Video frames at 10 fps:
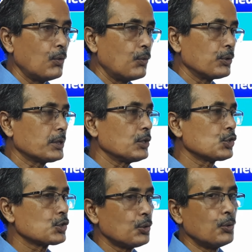we can
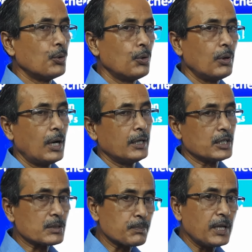show and
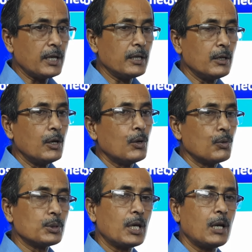explain
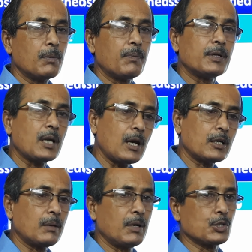with the help of a
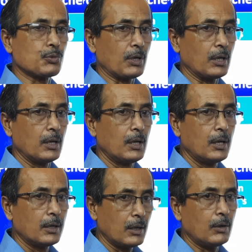diagram as well.
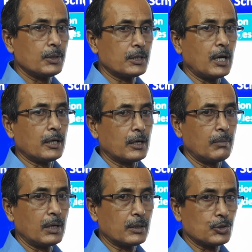Now the
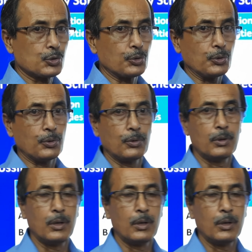diagram I will show you.